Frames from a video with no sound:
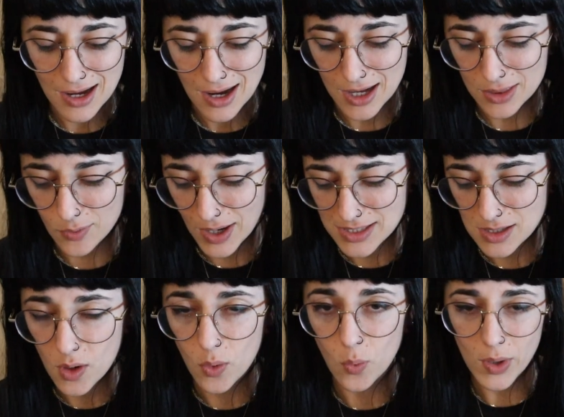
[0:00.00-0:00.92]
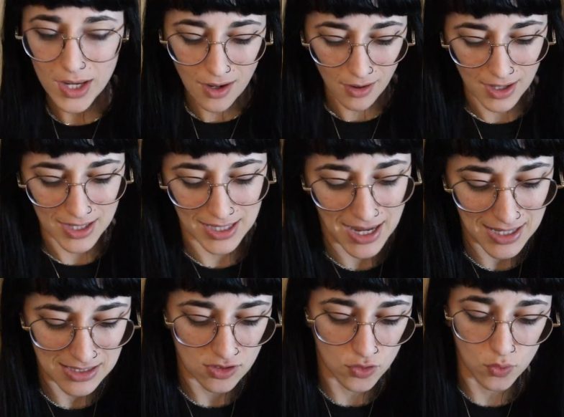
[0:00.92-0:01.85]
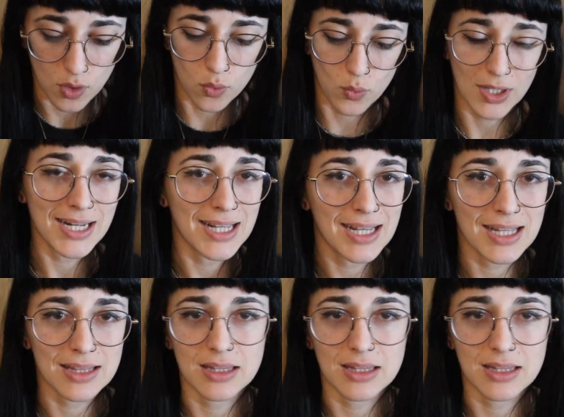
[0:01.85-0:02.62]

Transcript: Otherwise, we are gonna get into reading